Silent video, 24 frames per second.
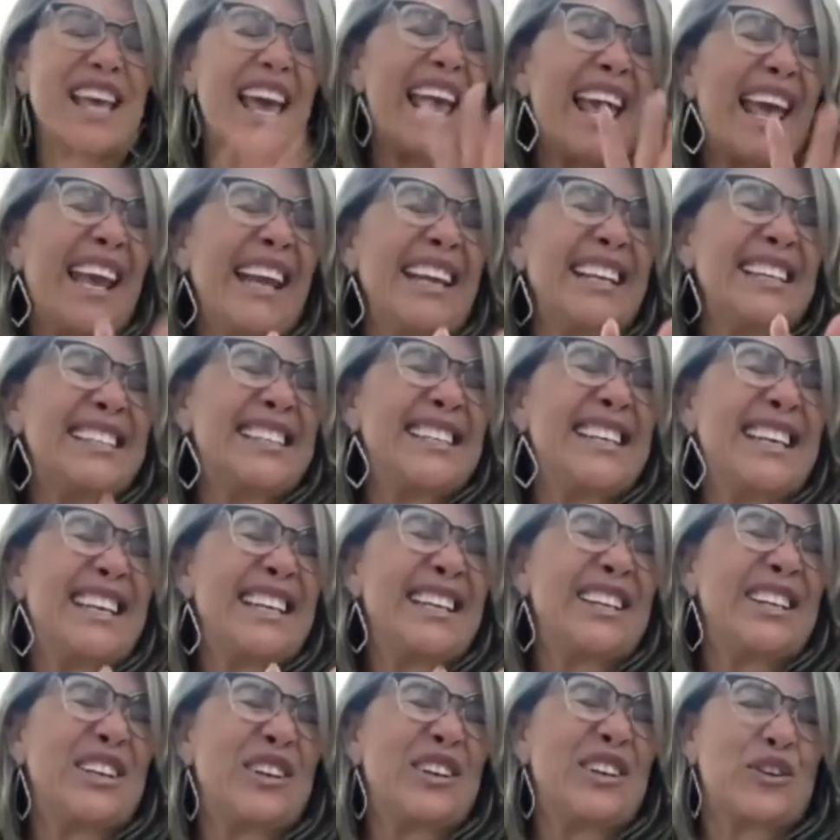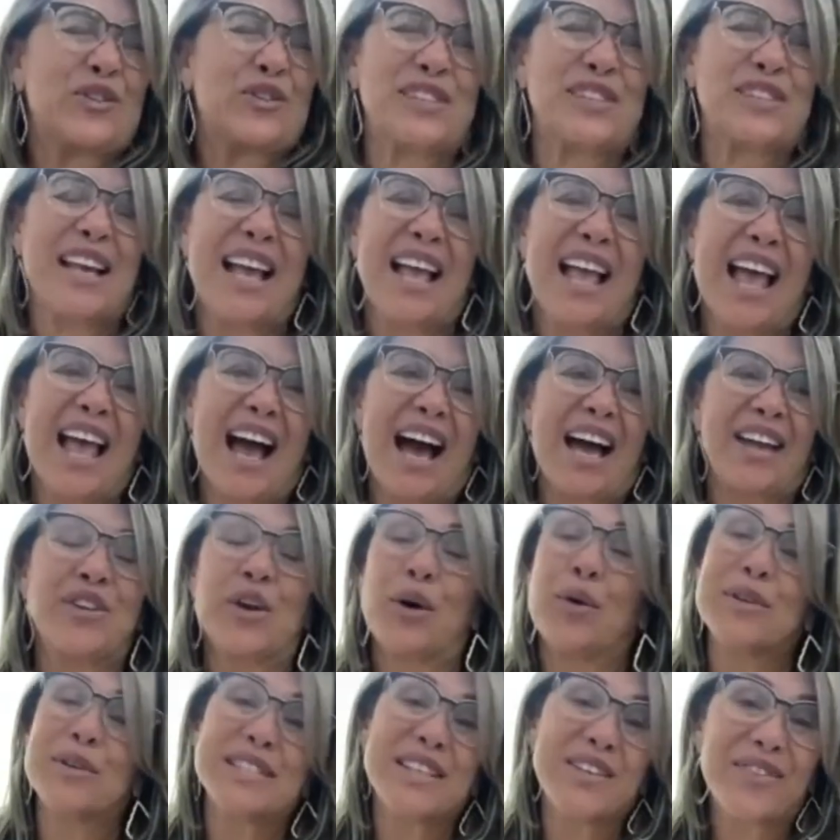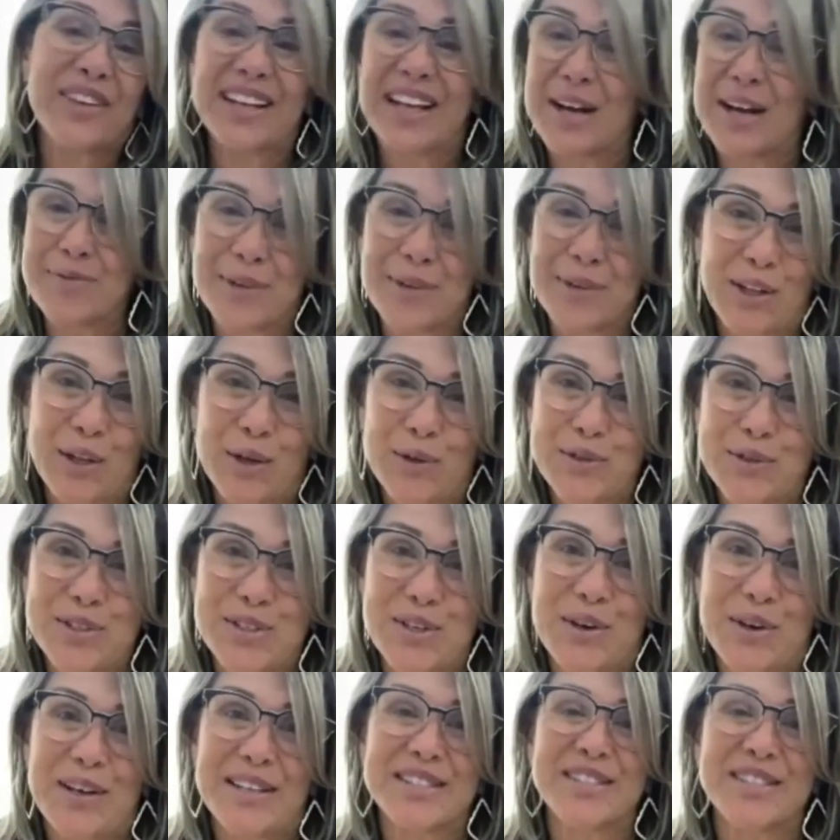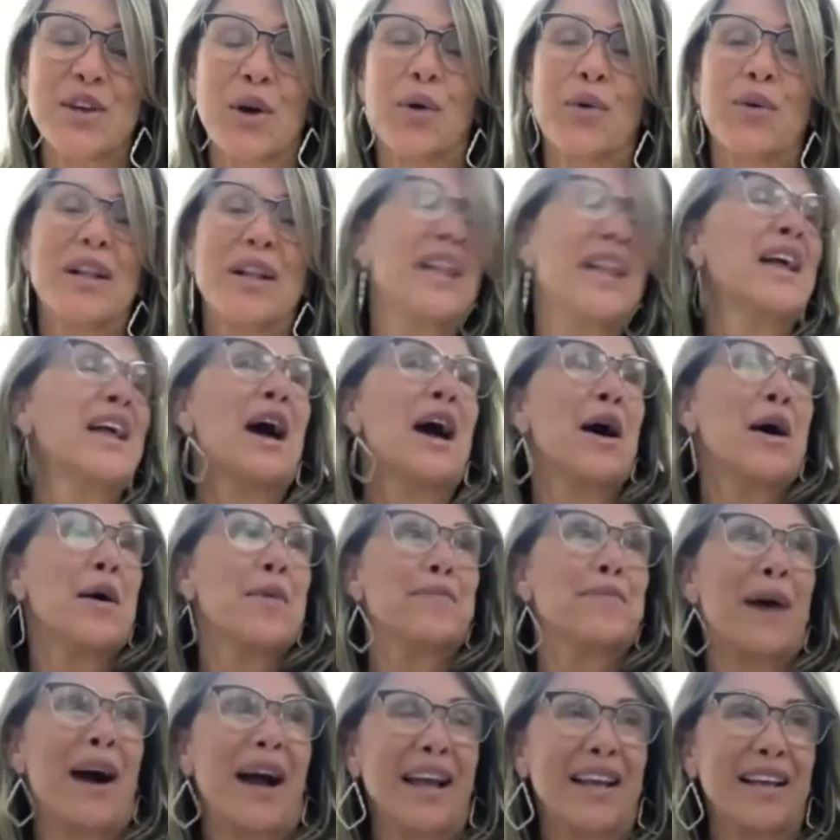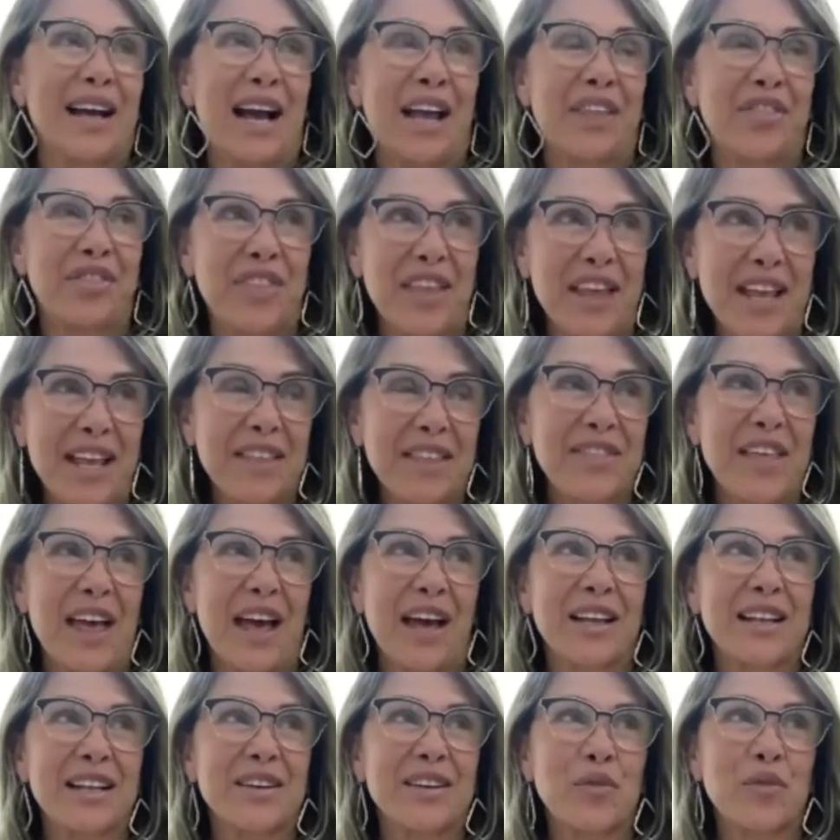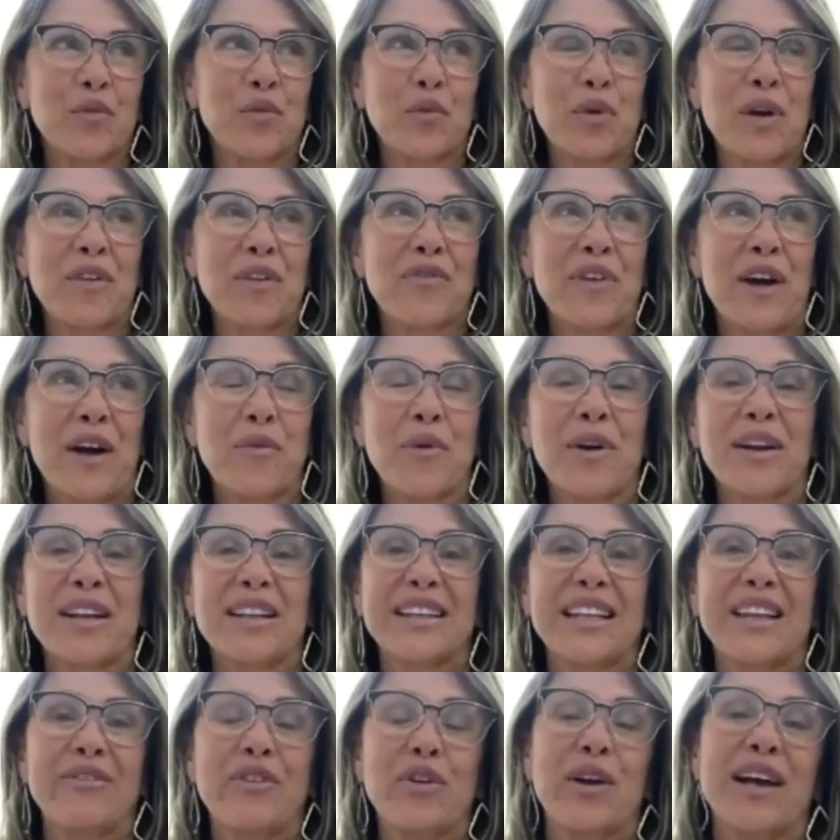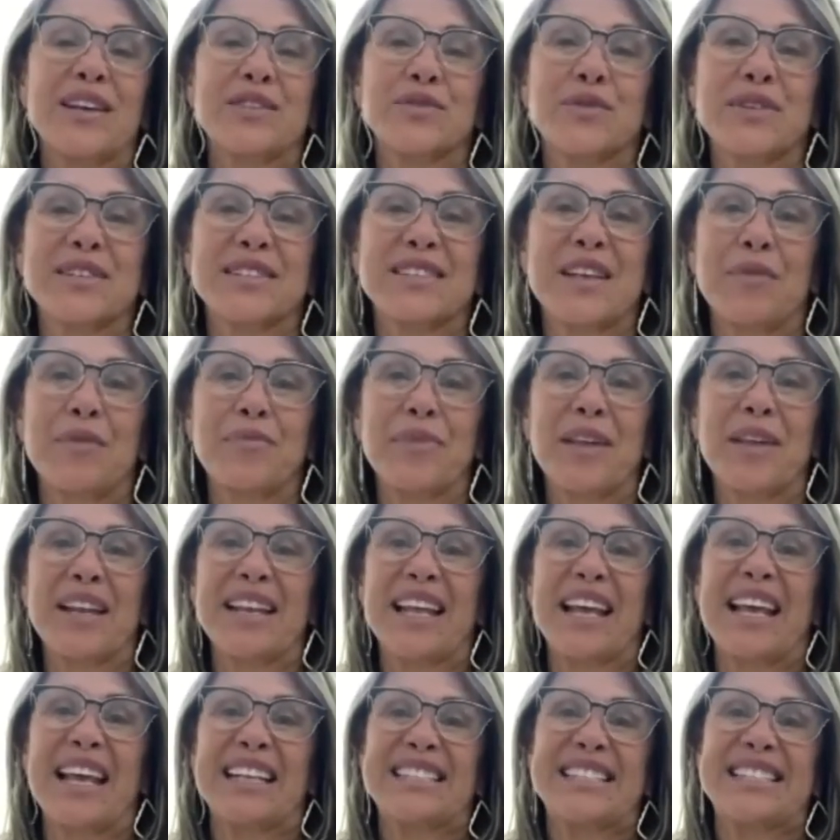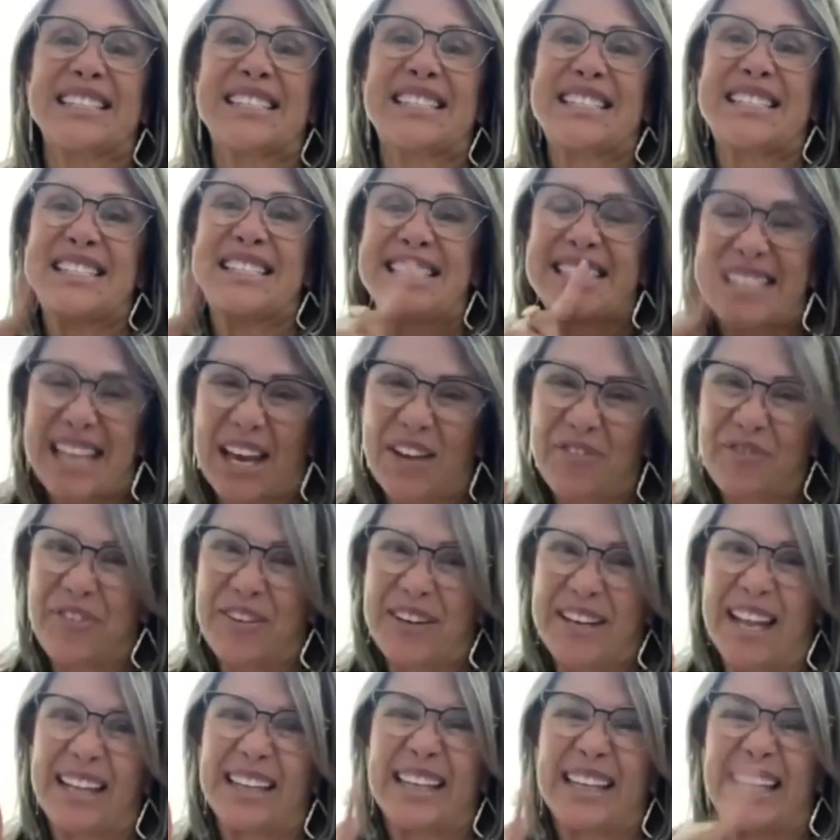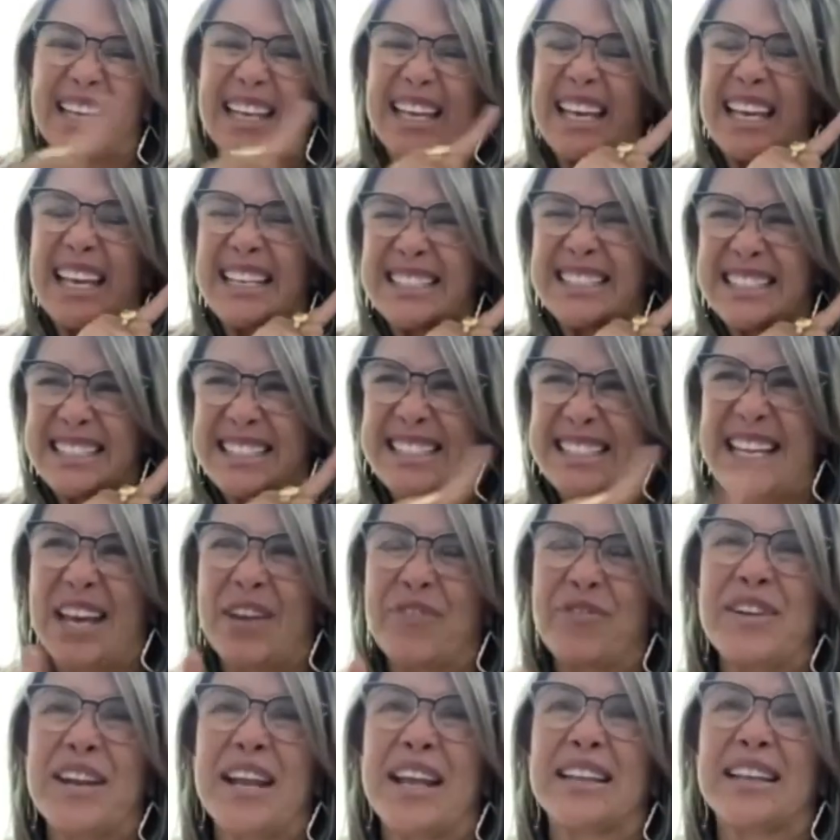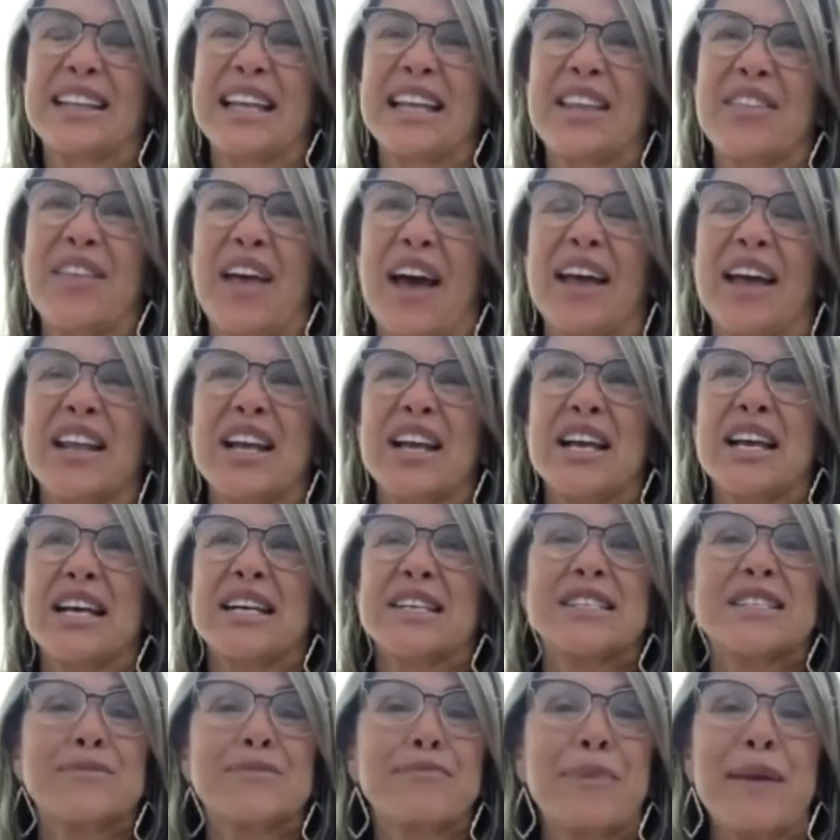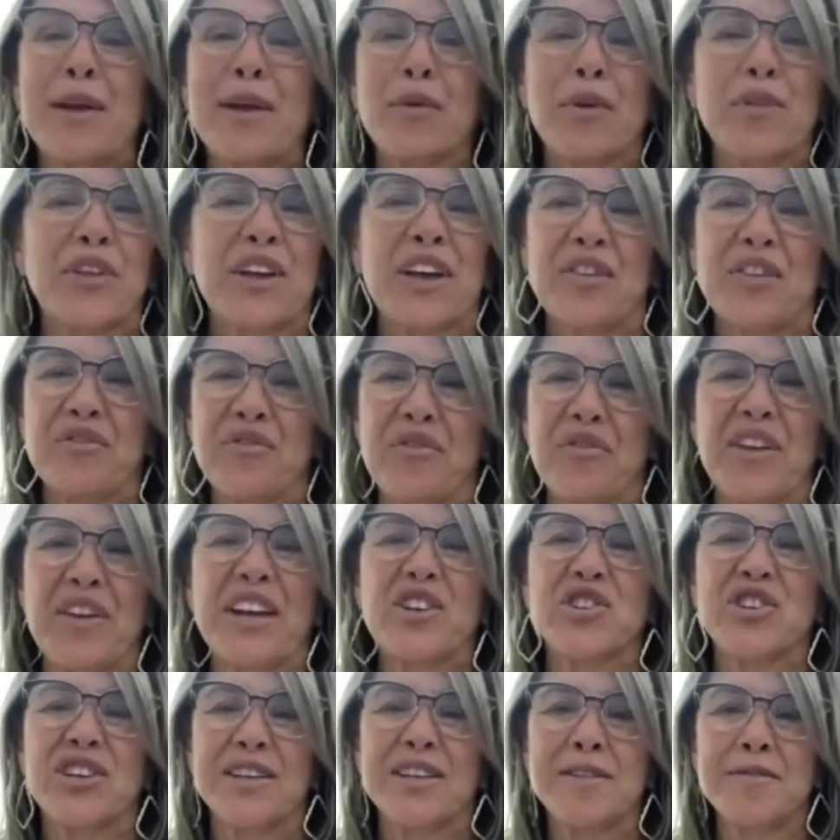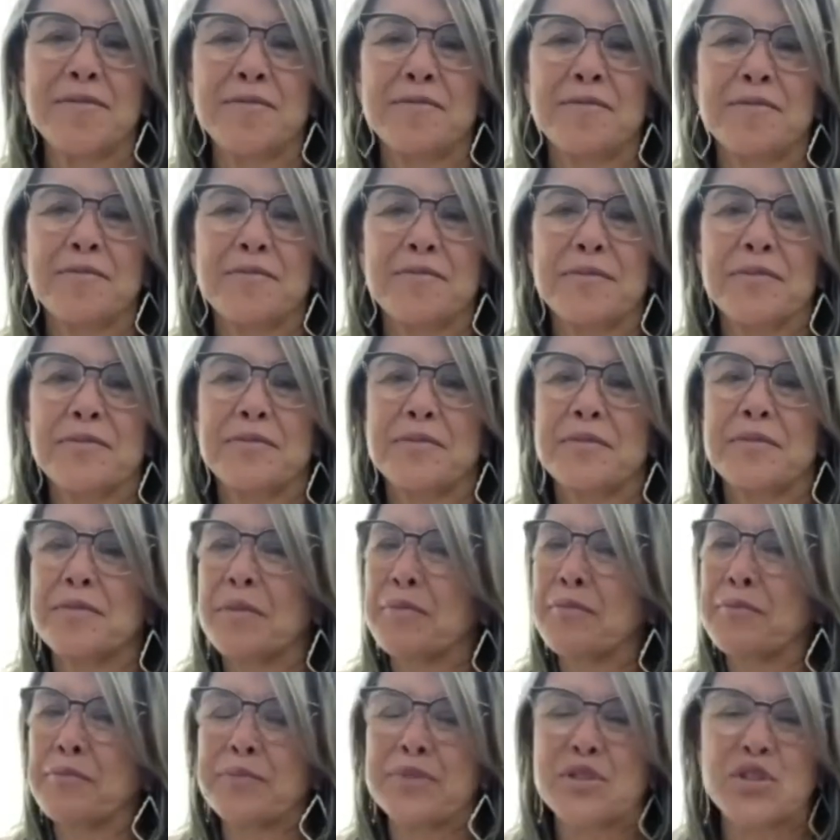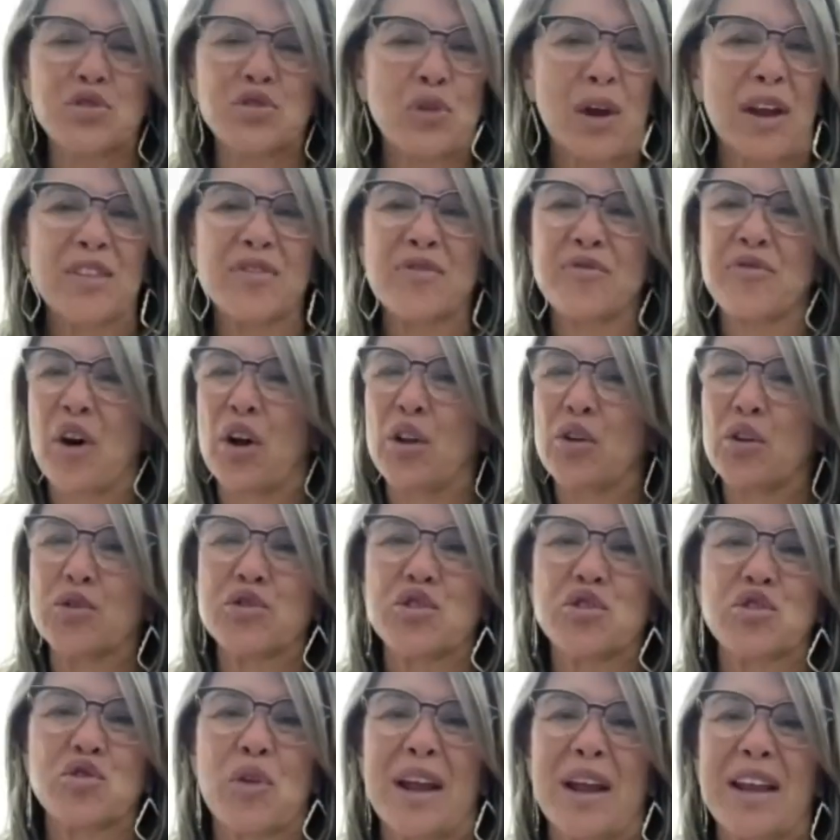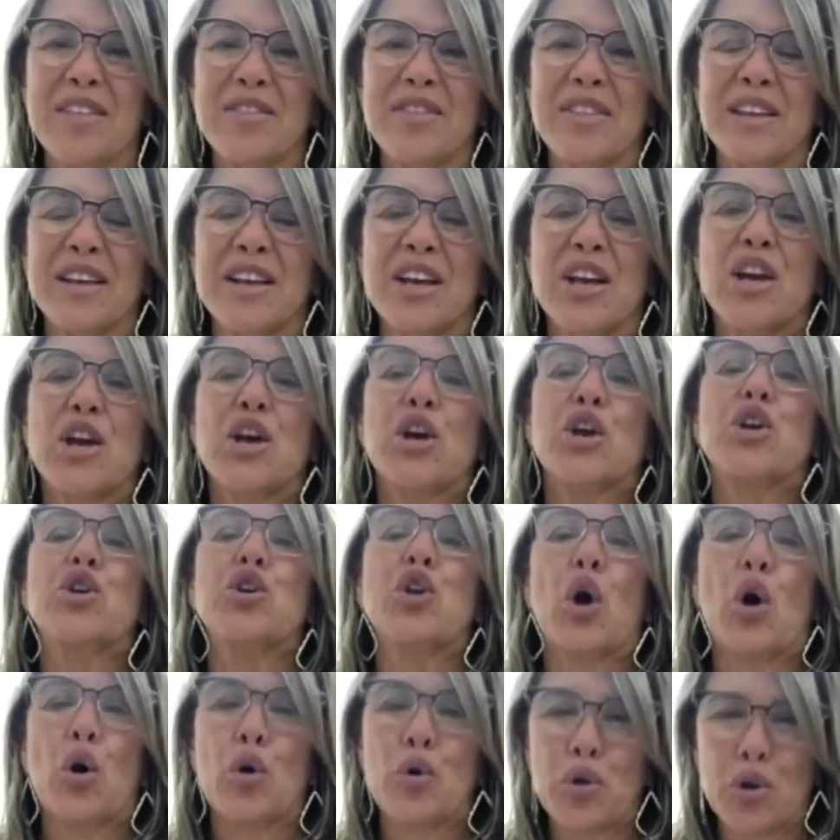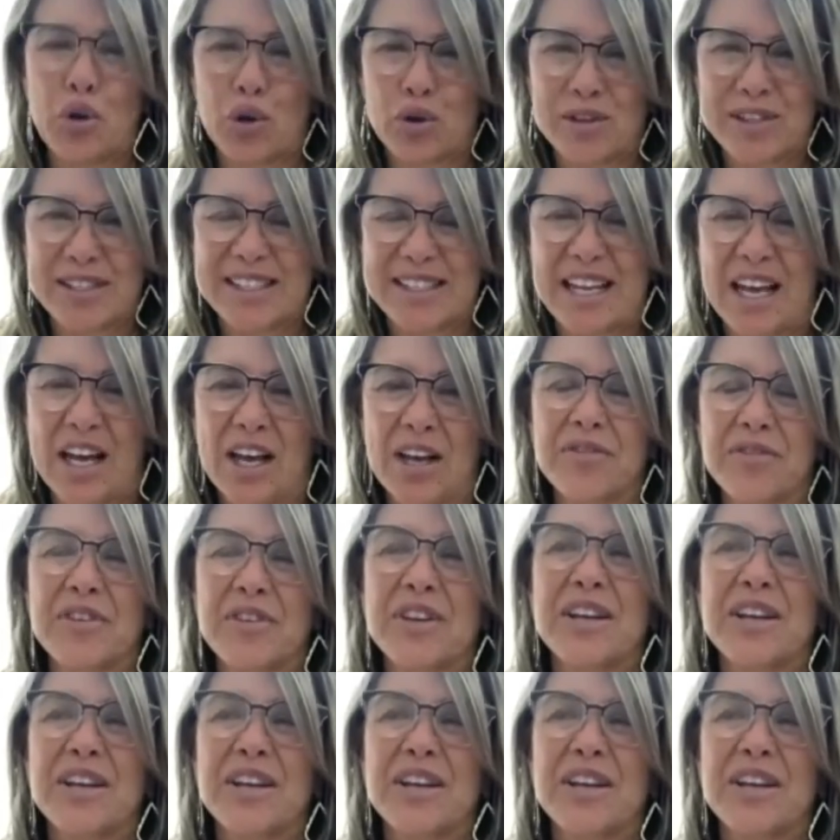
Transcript: 18 years, no one's even come close to us. So, my, I think that if I want to leave you guys with something, it's definitely, it's definitely that speak with conviction, strength follows strength, know your stuff.